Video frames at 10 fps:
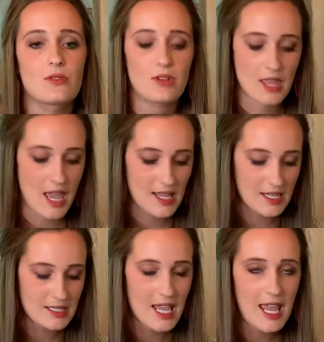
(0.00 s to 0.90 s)
or they
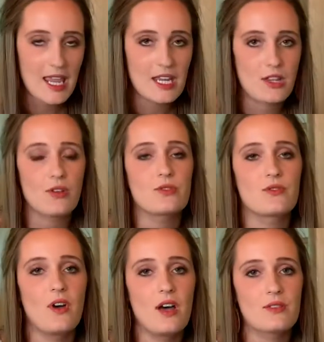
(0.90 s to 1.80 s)
contain those
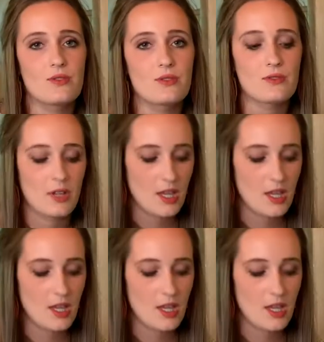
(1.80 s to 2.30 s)
fossils.